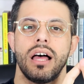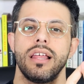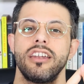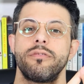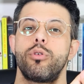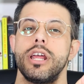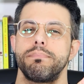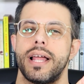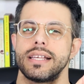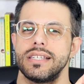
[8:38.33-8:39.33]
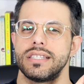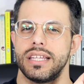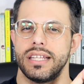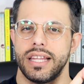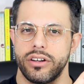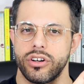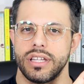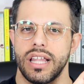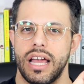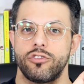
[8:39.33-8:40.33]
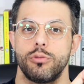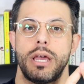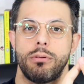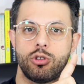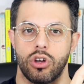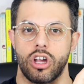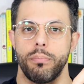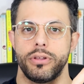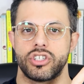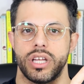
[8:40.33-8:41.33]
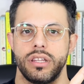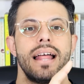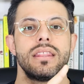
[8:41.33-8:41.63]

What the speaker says: a lot of brain plasticity later in life to be able to accomplish it.